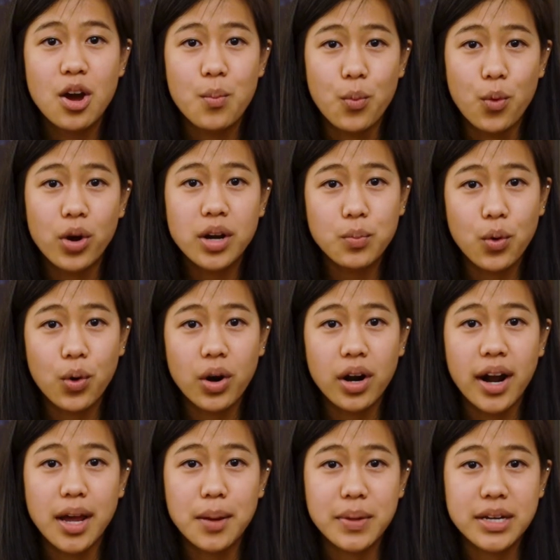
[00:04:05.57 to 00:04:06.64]
More and
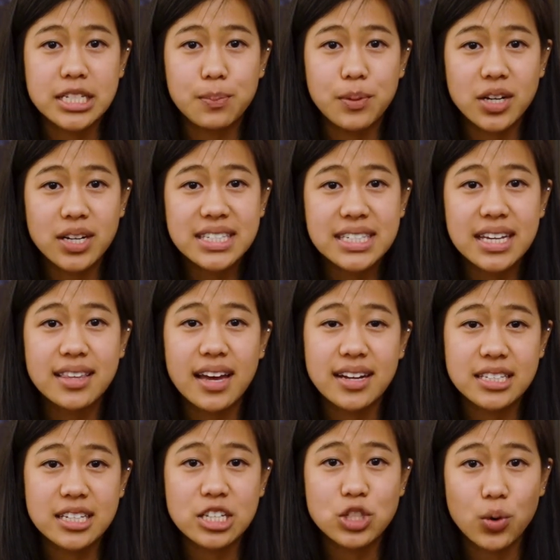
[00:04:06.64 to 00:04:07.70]
more, I am experiencing that
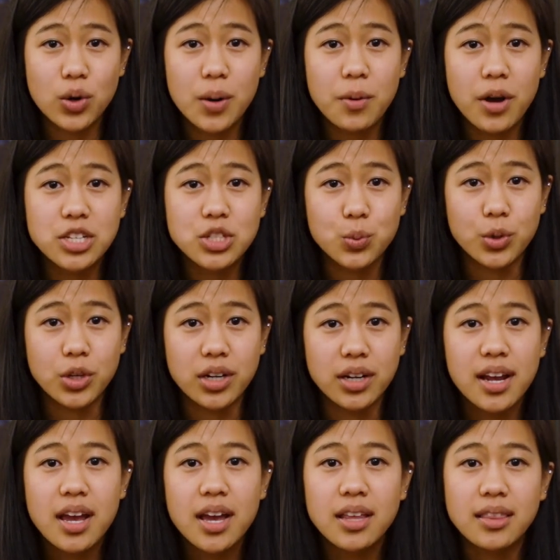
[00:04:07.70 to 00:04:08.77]
as I store up God's word,
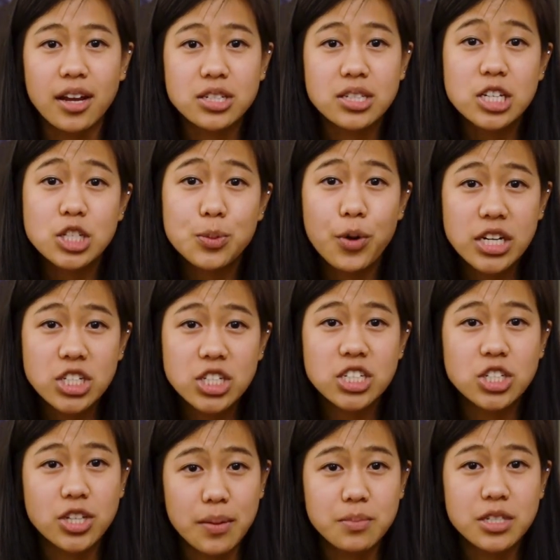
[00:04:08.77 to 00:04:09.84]
they are such precious
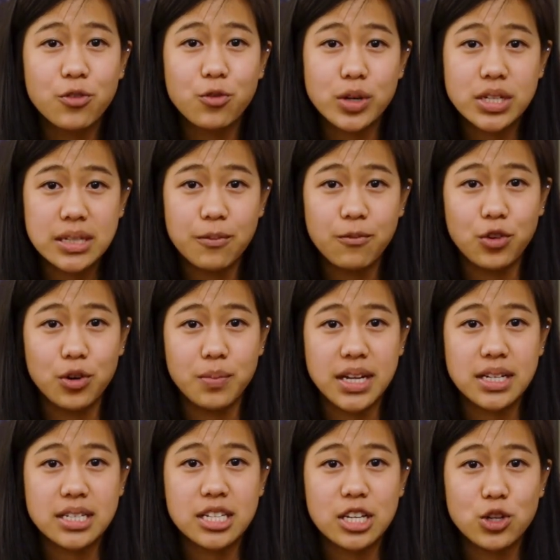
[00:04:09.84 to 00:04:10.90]
gems of wisdom for
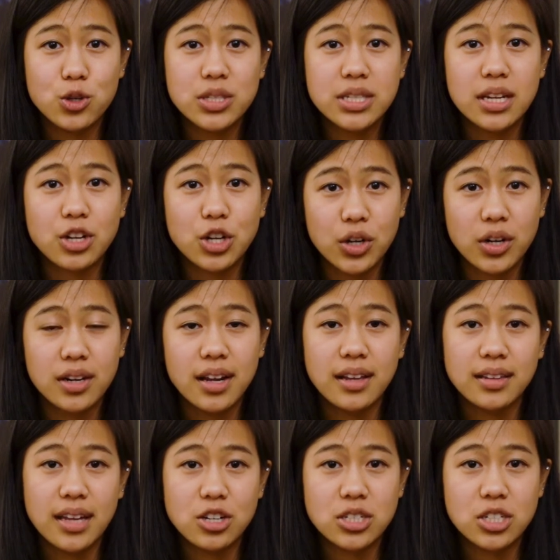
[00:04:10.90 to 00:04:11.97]
me to use in current and
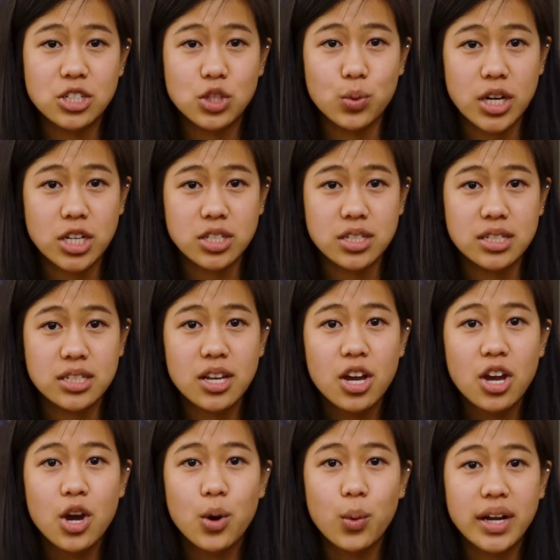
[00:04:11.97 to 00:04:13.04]
later situations,
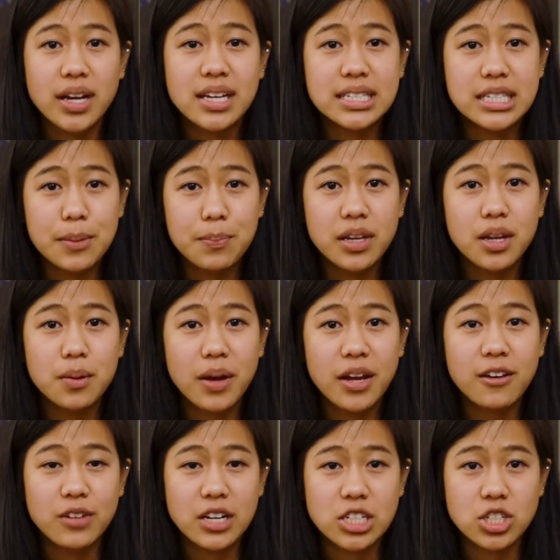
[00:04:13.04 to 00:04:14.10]
where I can deepen in my
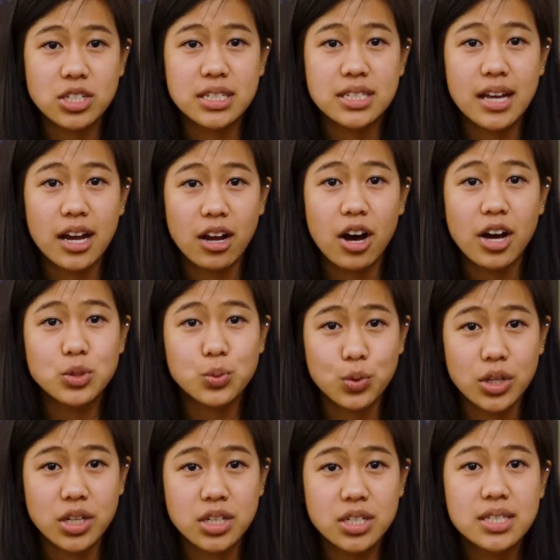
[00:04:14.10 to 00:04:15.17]
convictions that God's
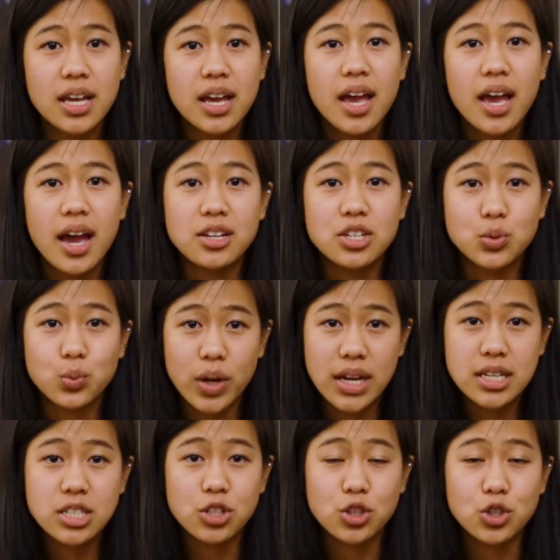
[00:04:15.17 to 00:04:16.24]
words and his
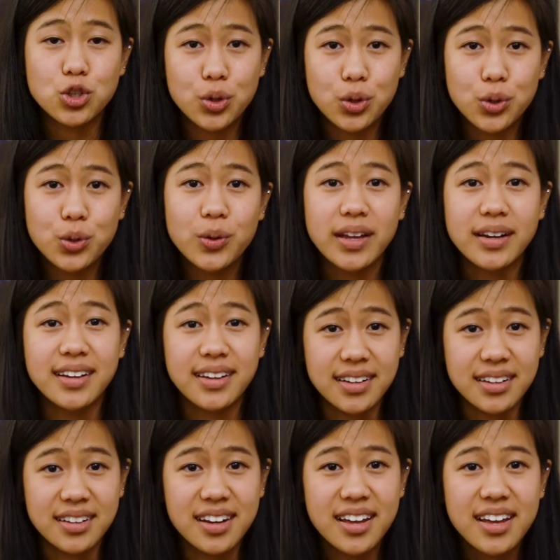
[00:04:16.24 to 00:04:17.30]
ways are true and
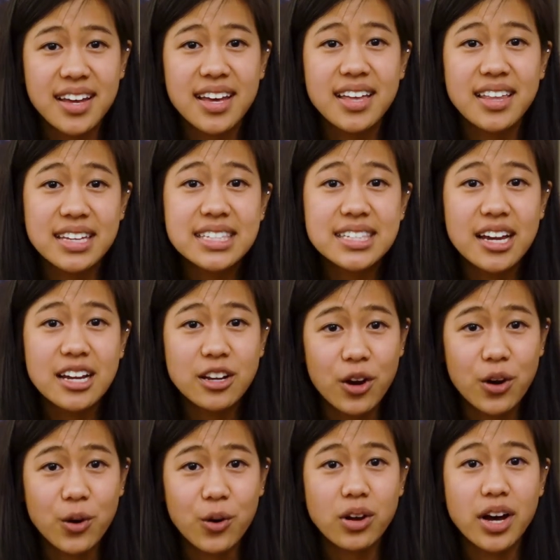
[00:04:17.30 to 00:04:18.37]
good. This I
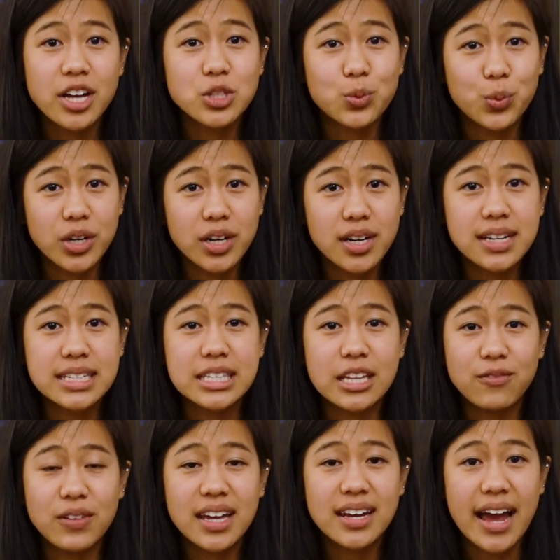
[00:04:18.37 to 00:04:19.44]
know, God's word is
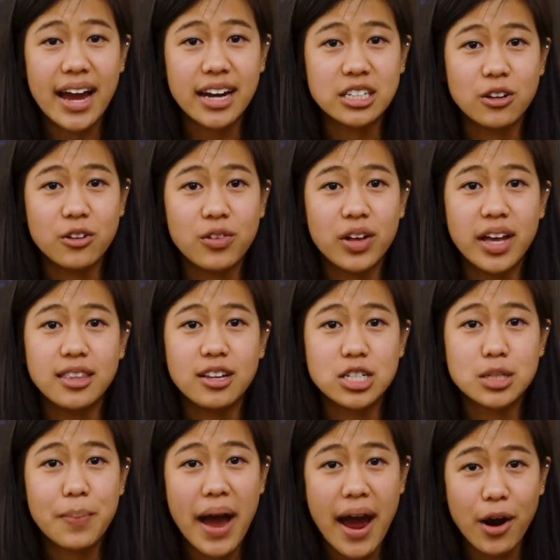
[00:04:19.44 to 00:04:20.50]
living and active, and there
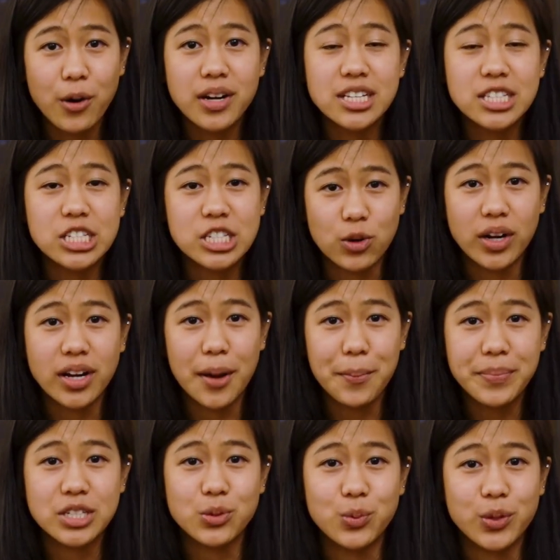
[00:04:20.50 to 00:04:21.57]
is power in storing
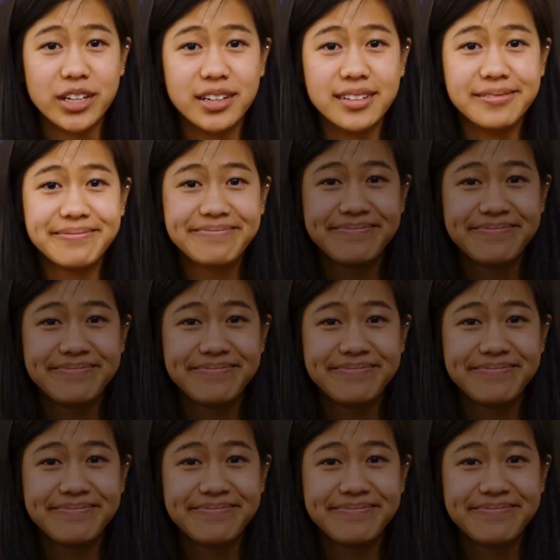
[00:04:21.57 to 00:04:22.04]
up his word.